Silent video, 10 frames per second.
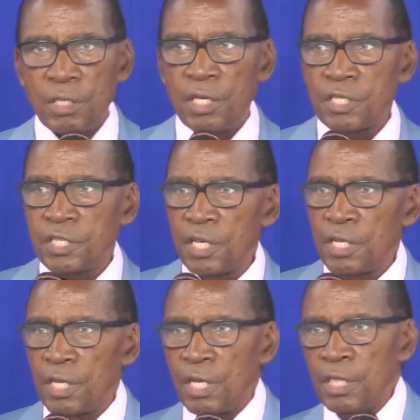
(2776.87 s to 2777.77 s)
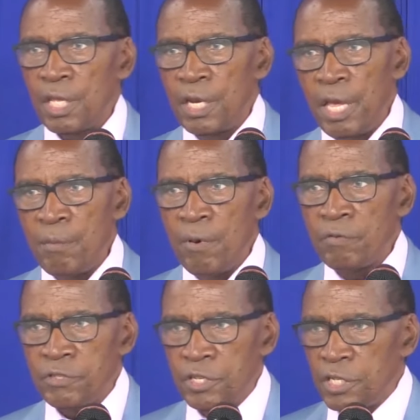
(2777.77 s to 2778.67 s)
They said, in the name
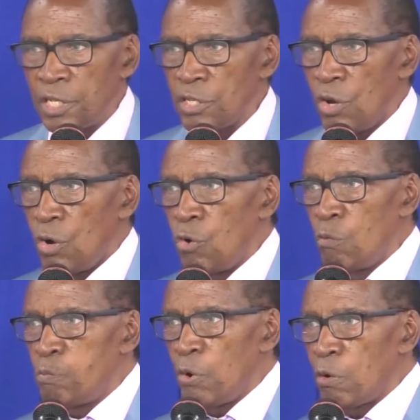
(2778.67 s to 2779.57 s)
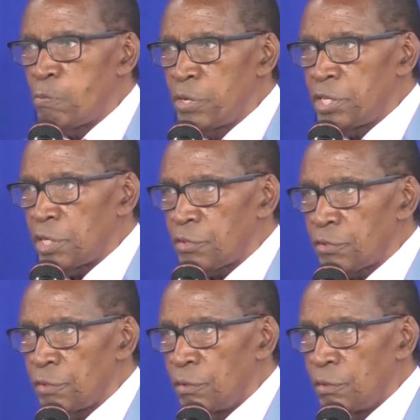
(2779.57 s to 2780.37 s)
of Jesus, whom Paul preaches.